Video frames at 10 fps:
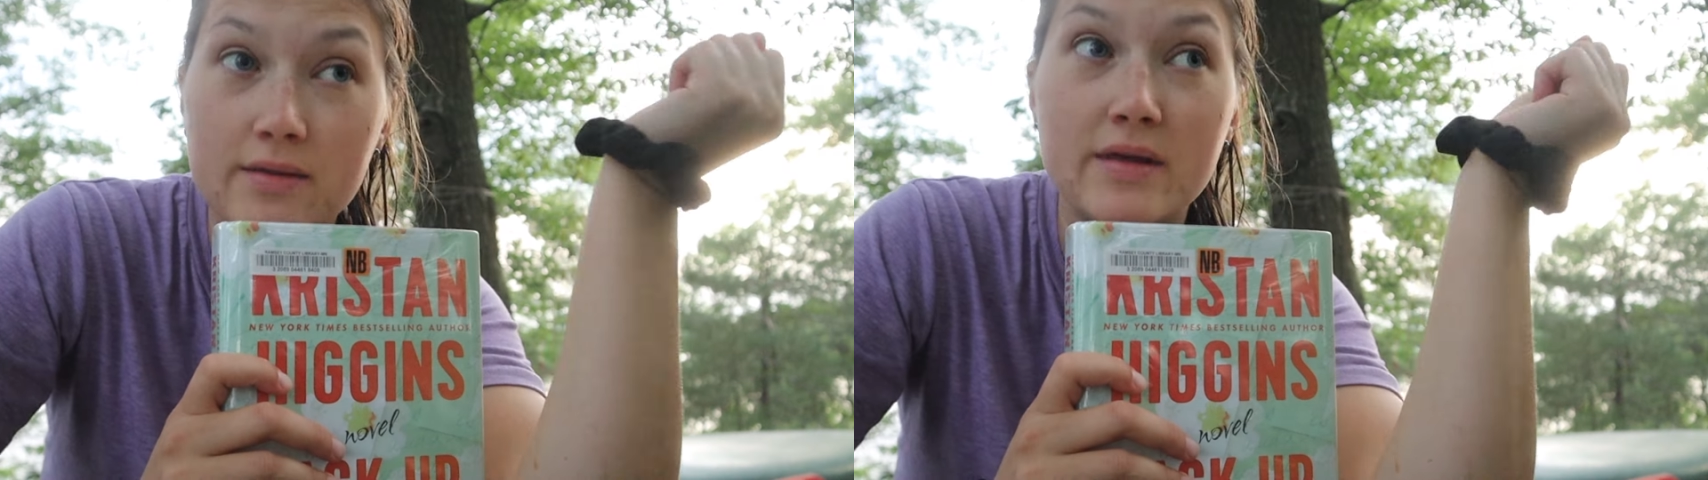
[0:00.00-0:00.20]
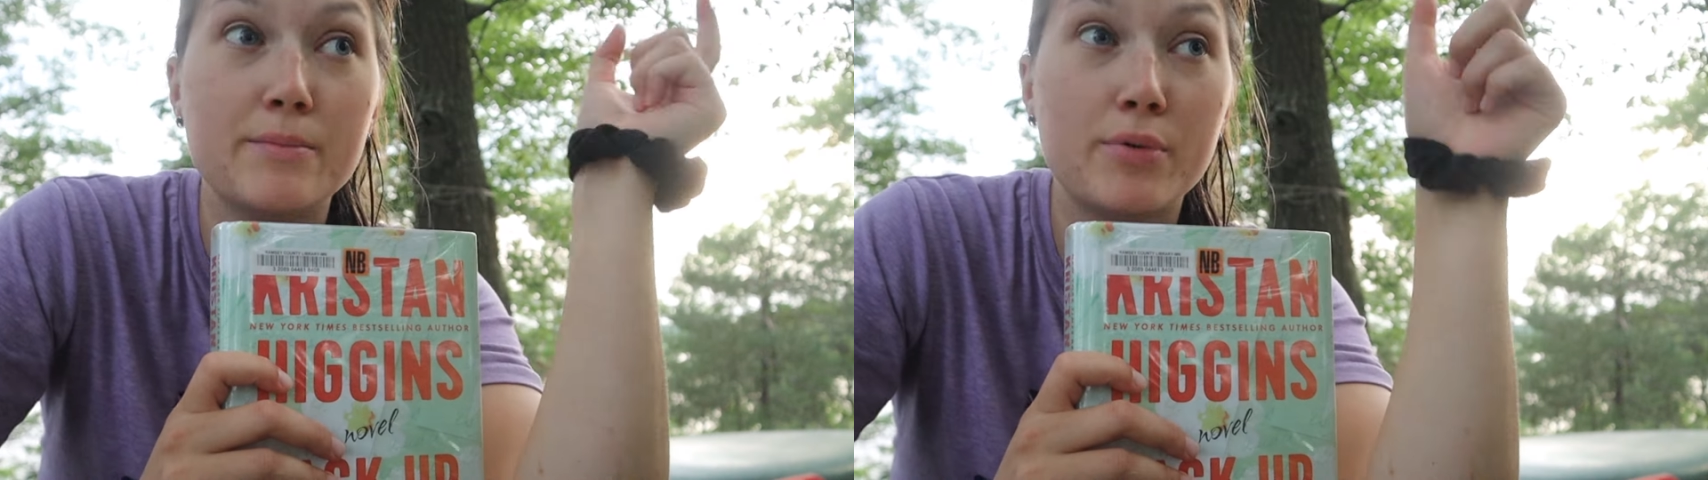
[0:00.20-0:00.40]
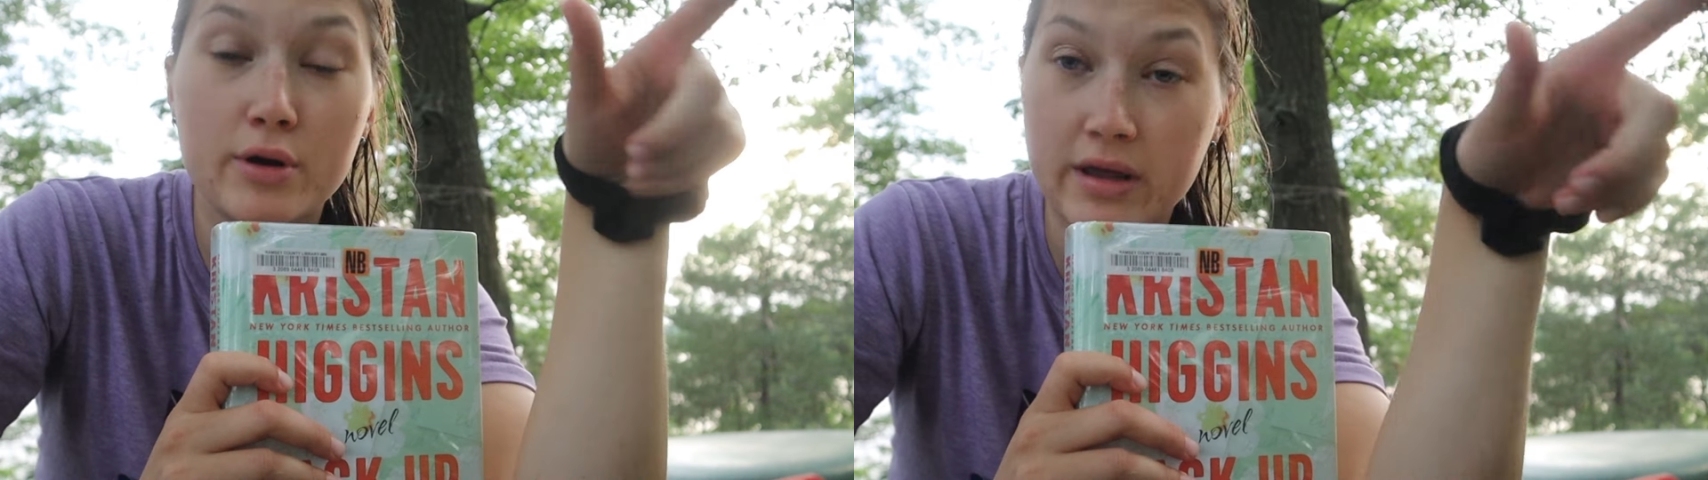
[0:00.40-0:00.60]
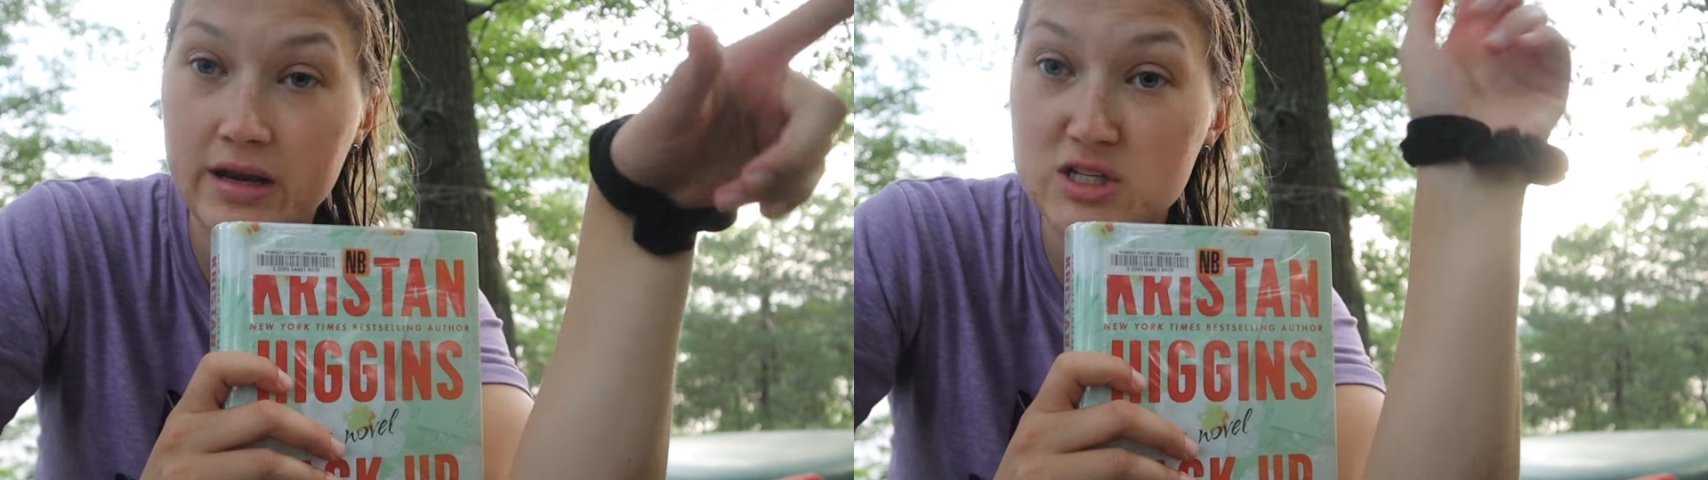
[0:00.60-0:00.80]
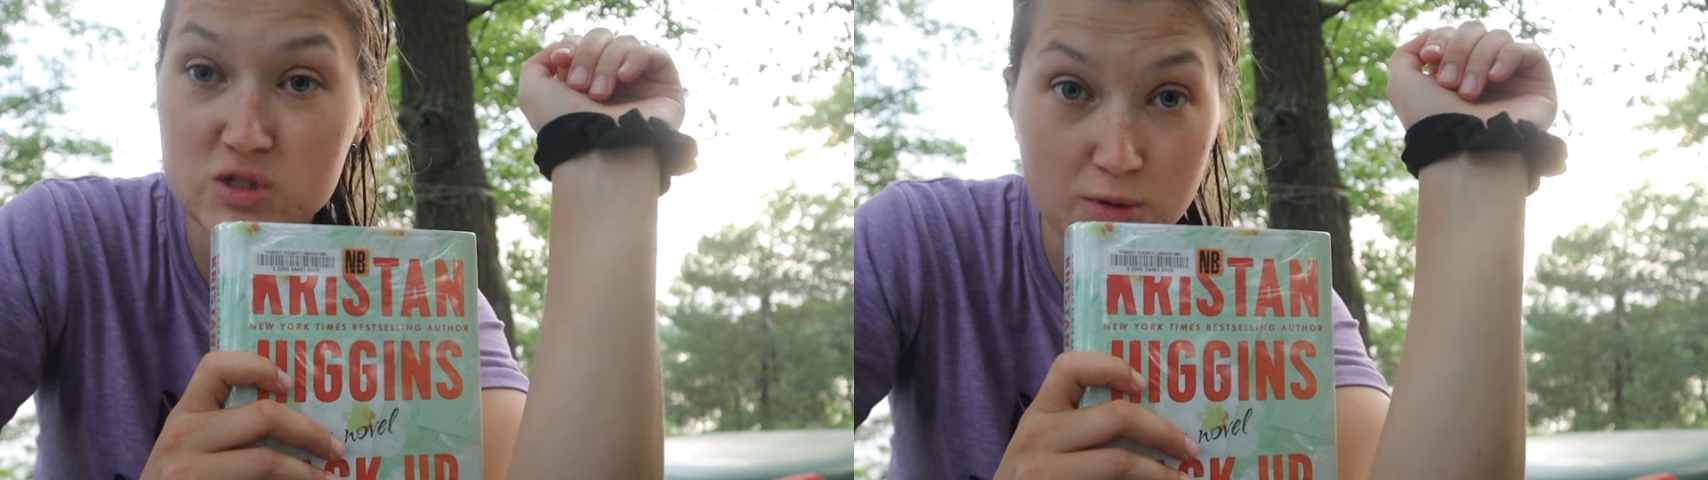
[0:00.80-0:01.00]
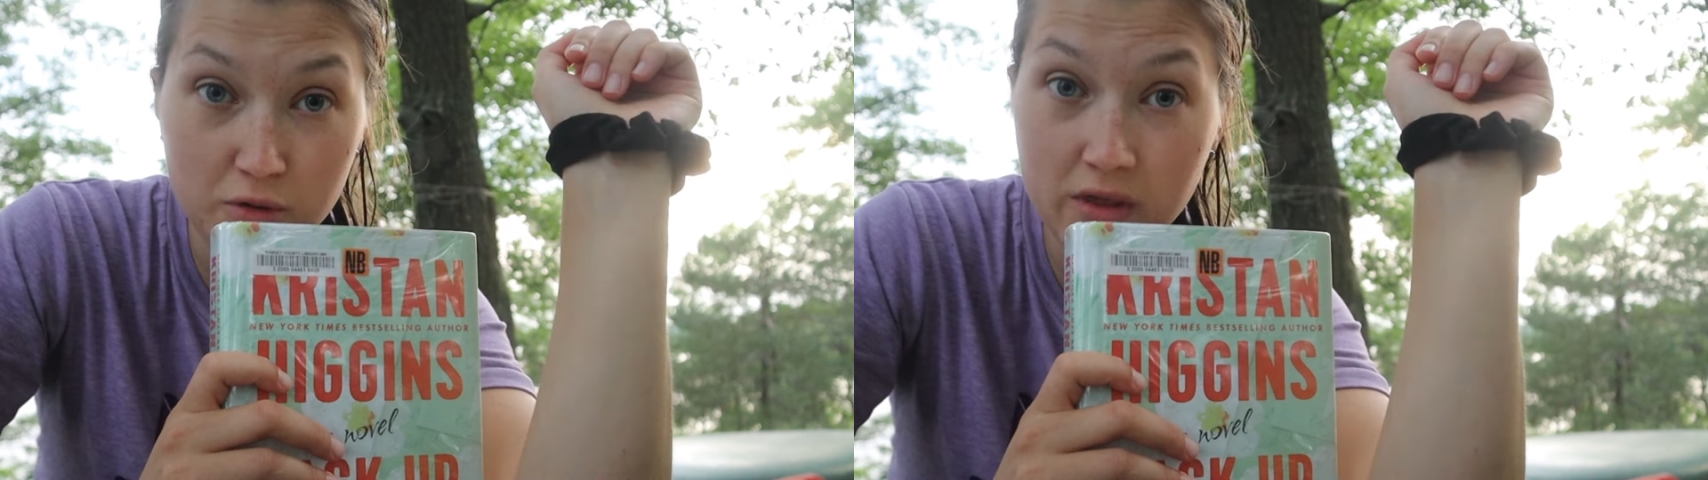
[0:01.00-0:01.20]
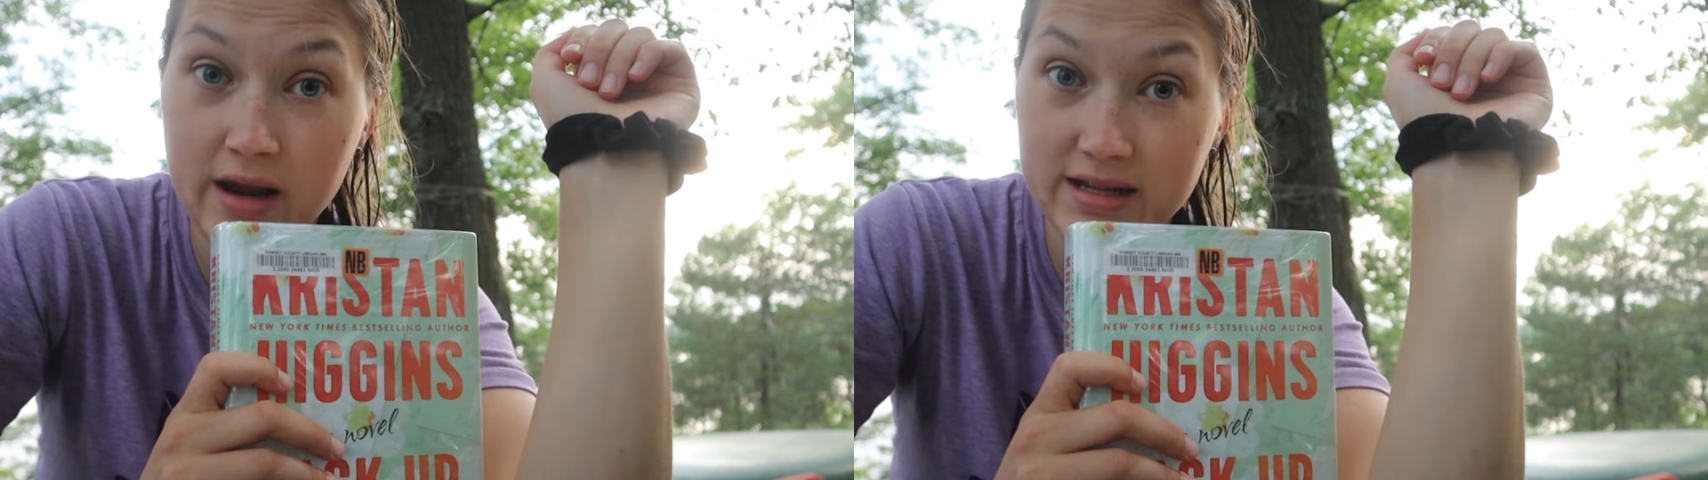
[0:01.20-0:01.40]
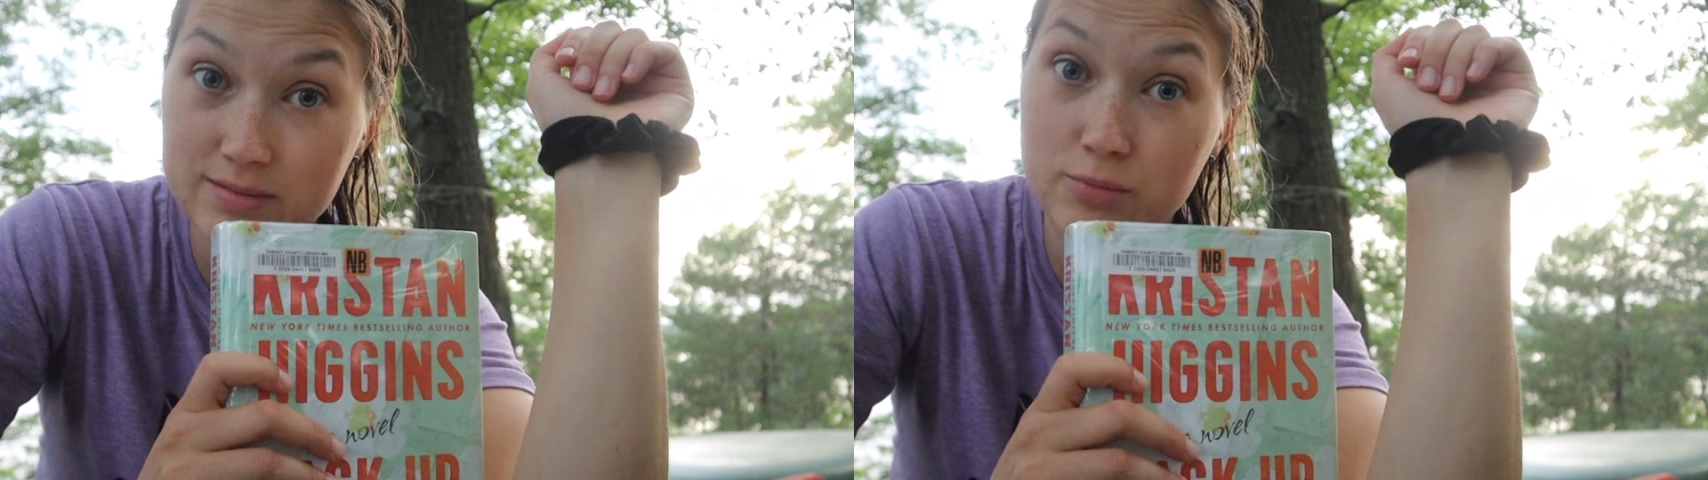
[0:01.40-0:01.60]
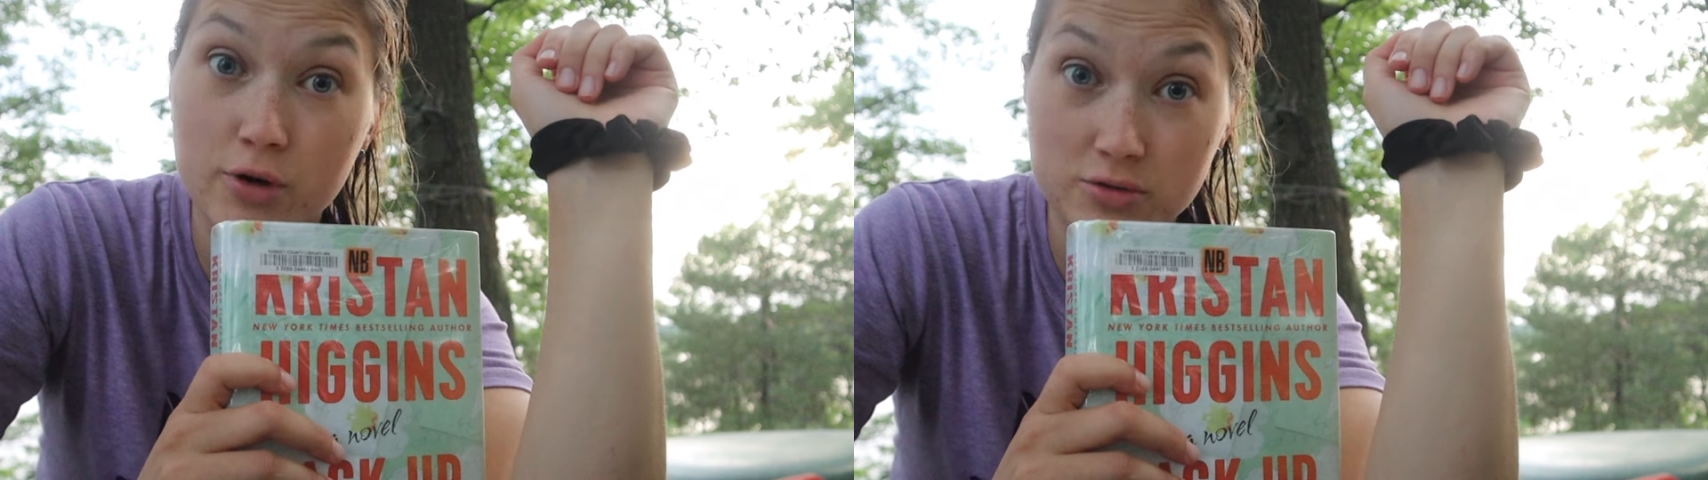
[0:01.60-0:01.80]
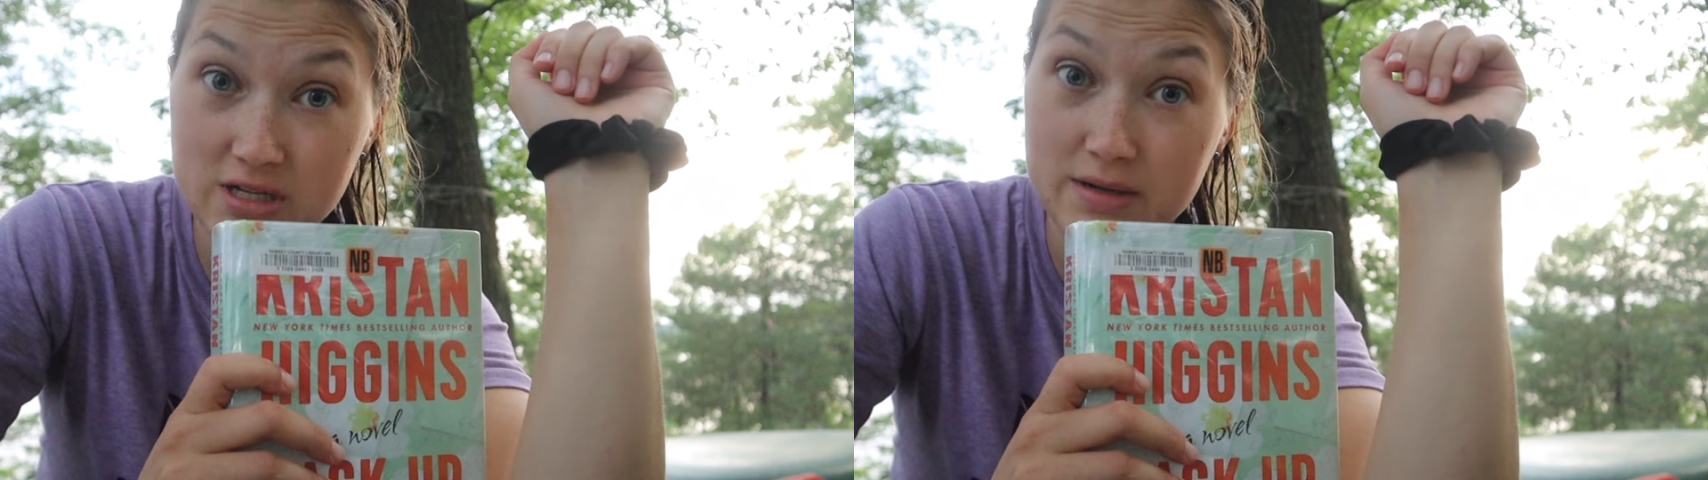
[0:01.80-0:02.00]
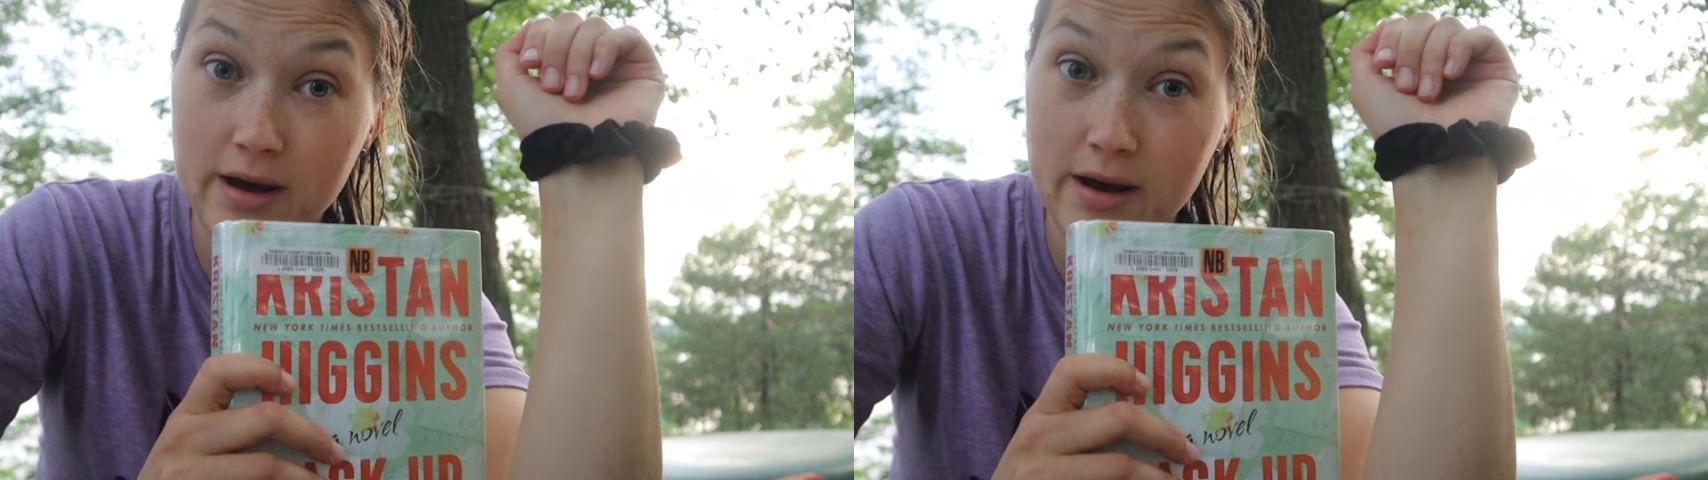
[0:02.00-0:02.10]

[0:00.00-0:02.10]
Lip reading: then put it in a smoothie and add some protein